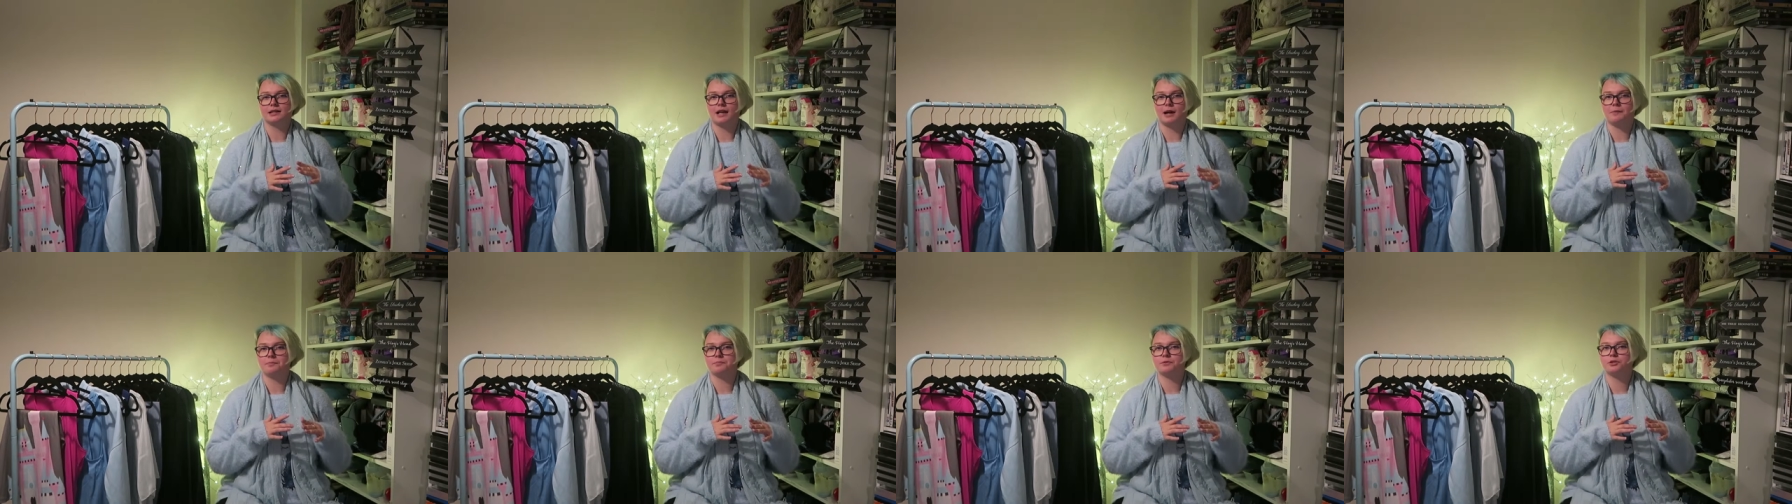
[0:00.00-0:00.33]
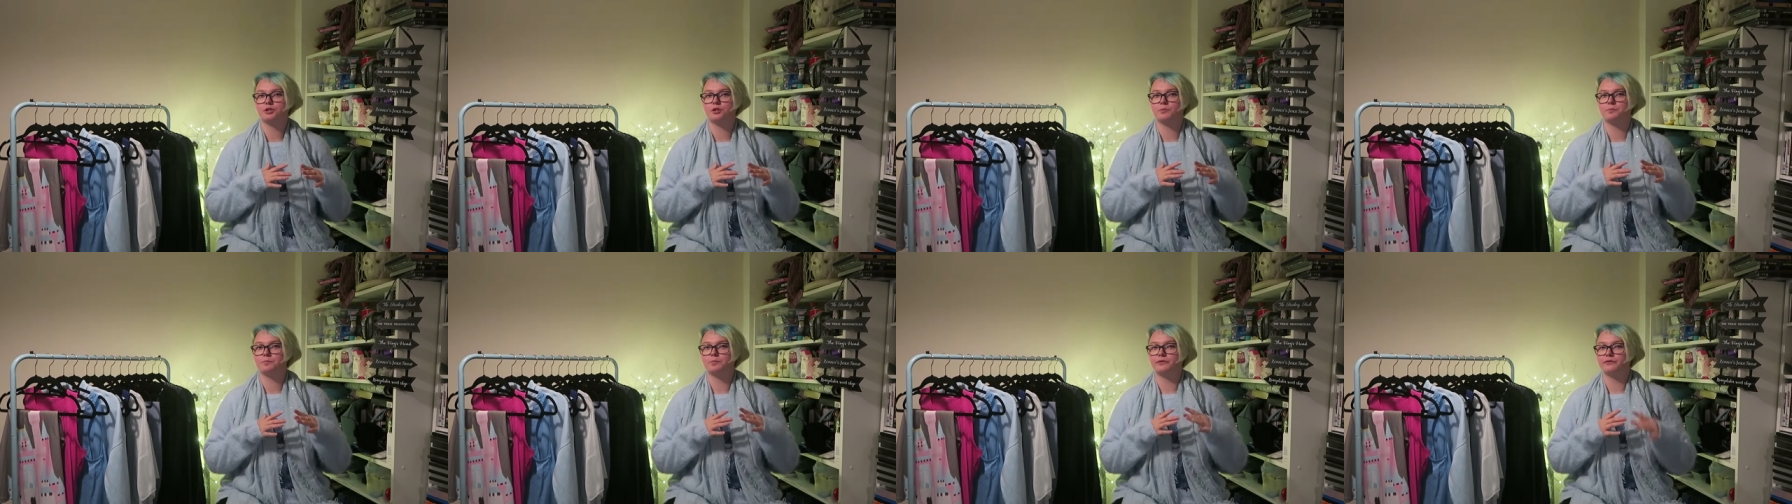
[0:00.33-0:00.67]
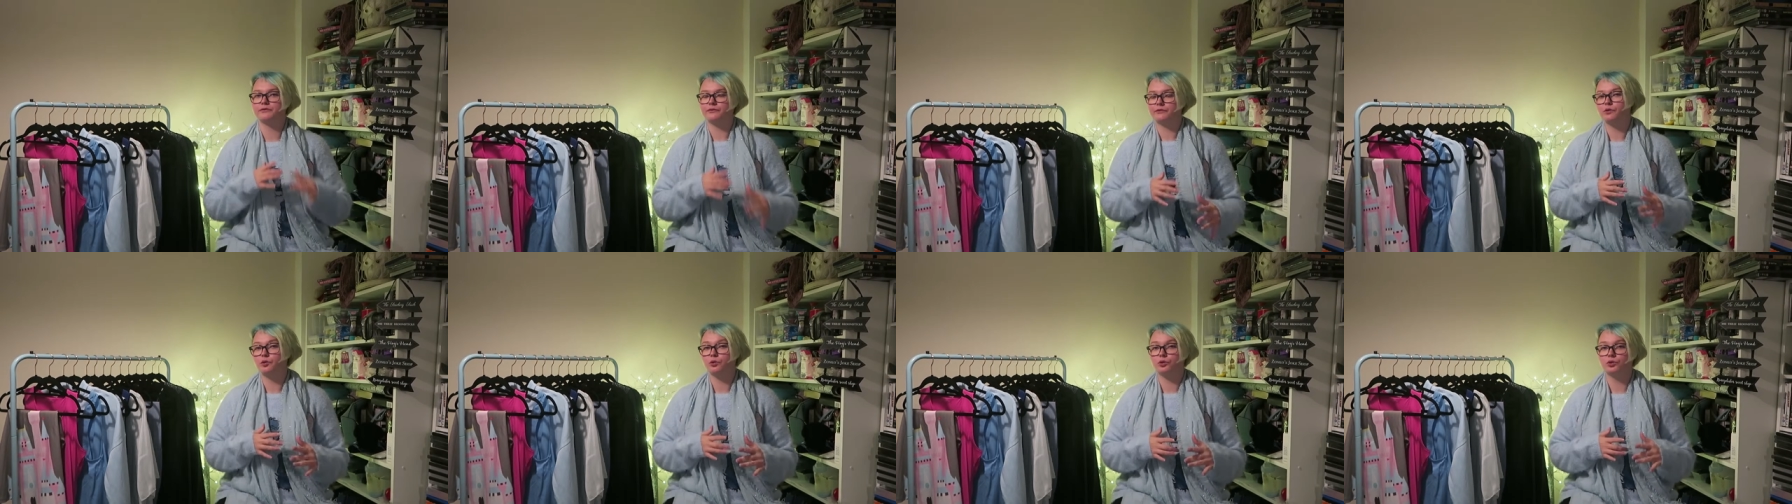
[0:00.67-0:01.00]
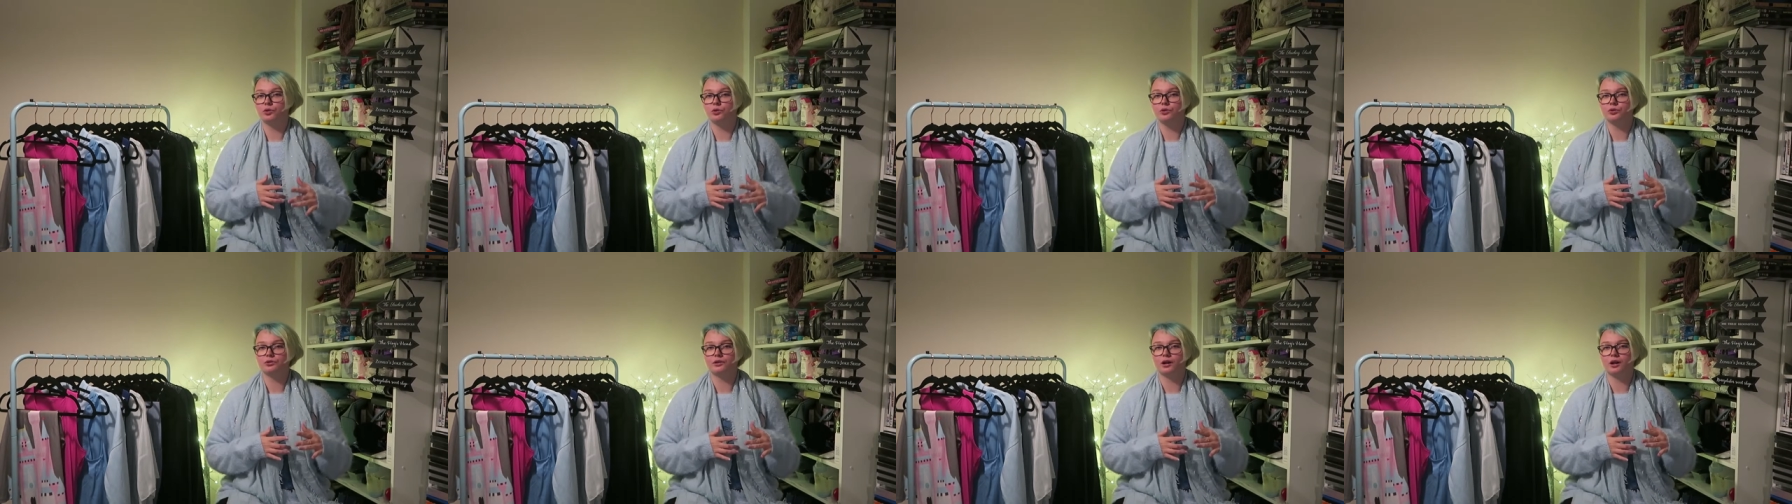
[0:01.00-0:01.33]
laptop
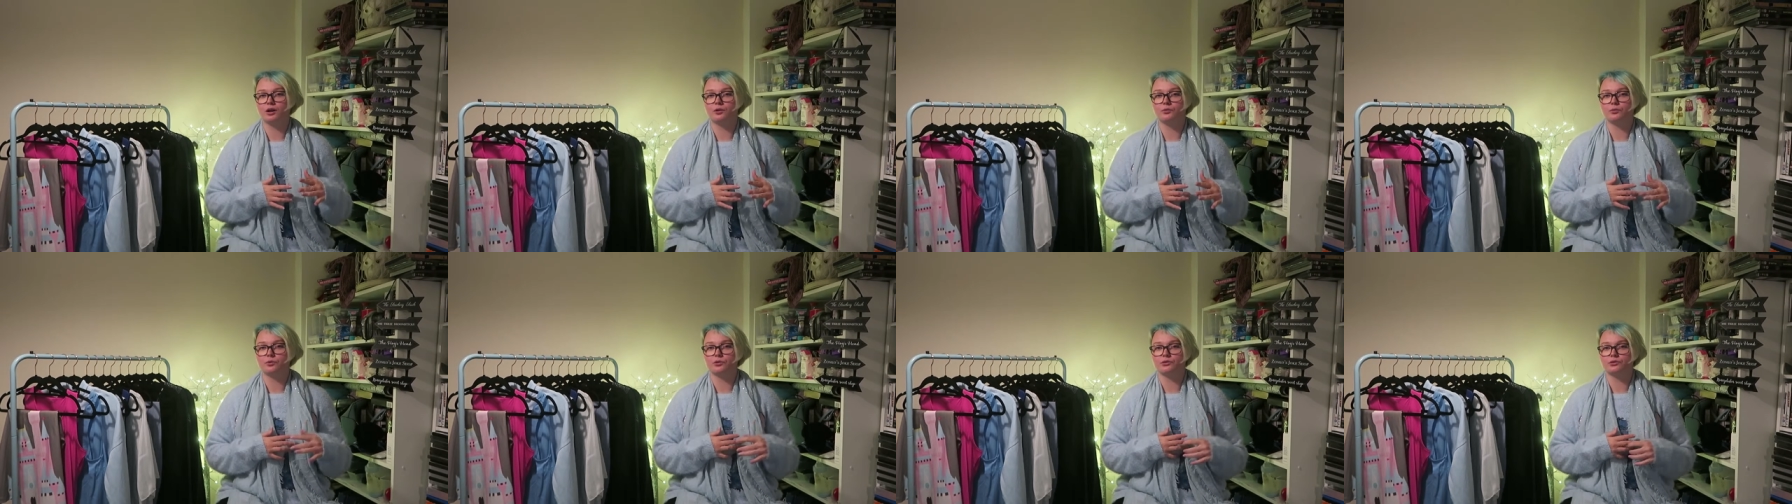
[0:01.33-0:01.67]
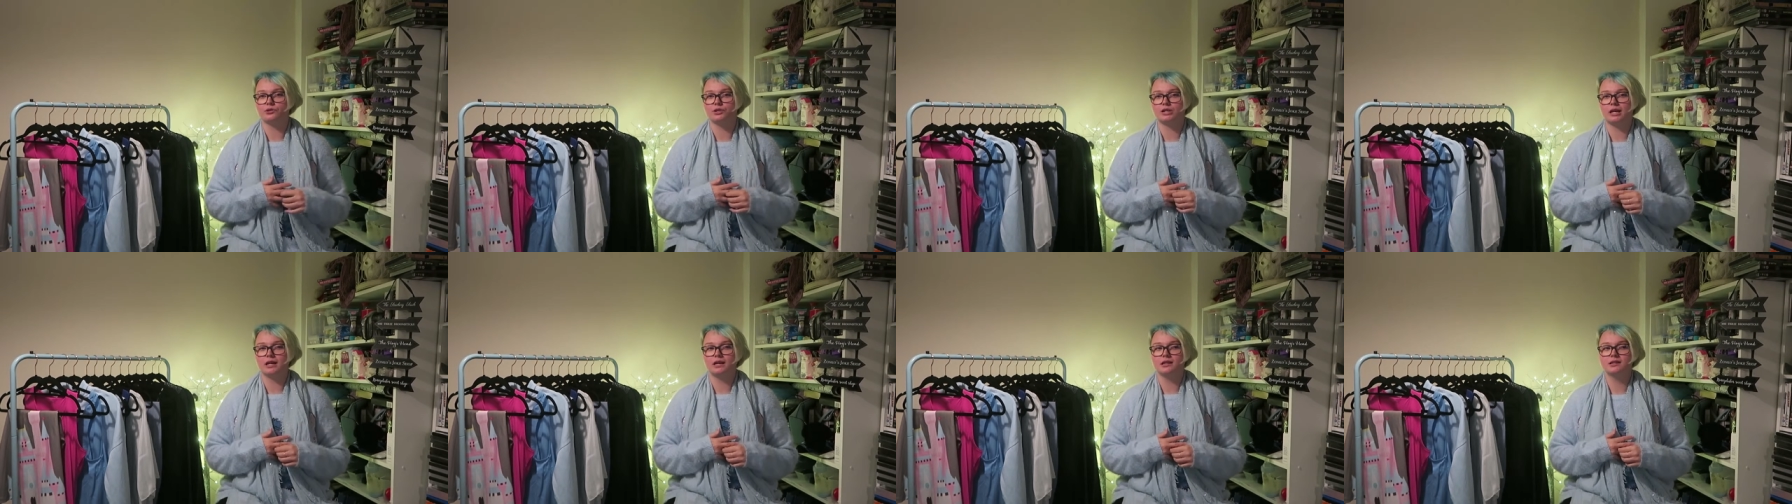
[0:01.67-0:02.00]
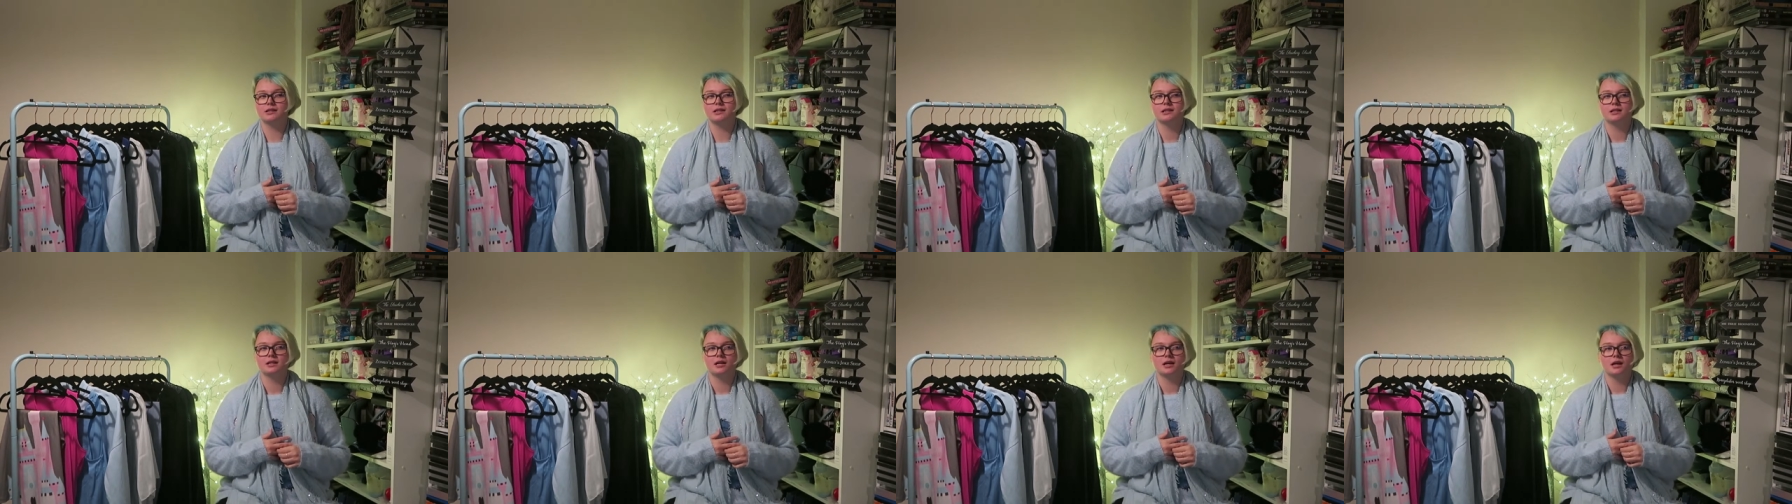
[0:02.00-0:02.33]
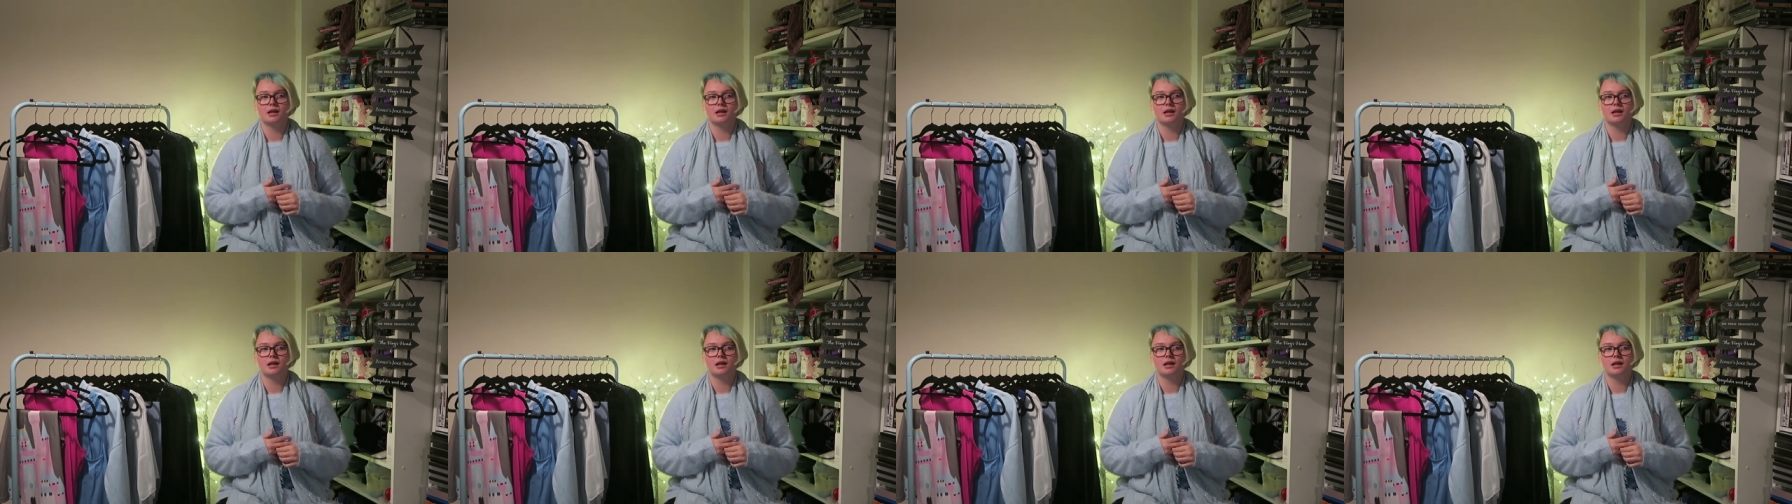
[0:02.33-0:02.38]
before that I wanted,